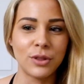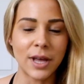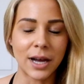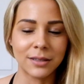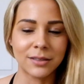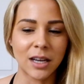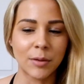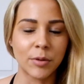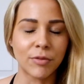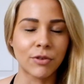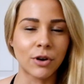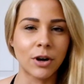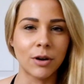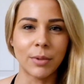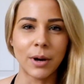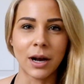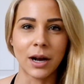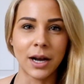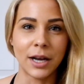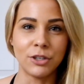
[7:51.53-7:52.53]
That type of
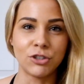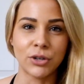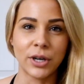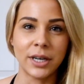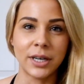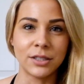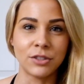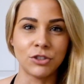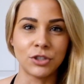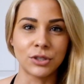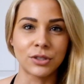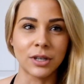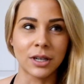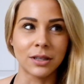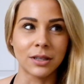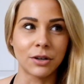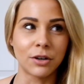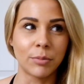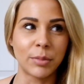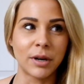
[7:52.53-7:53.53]
carbohydrate is just a
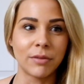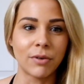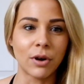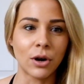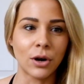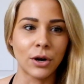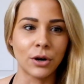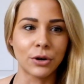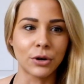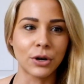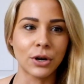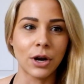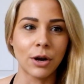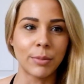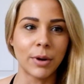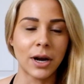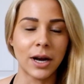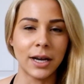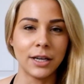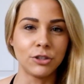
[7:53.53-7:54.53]
little bit of a harder
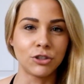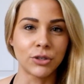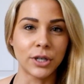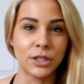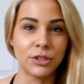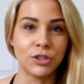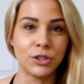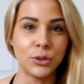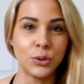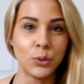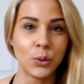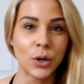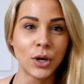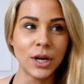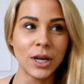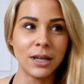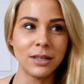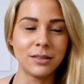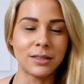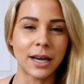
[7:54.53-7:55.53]
carbohydrate to
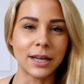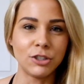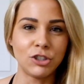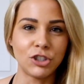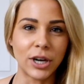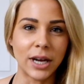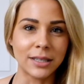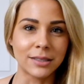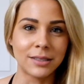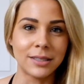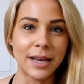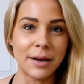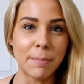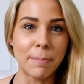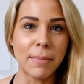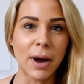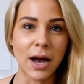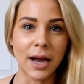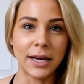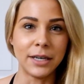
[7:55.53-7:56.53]
digest
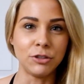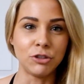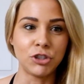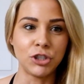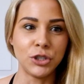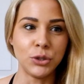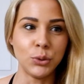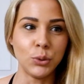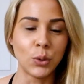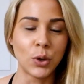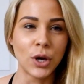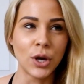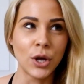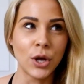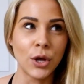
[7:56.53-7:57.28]
and bind to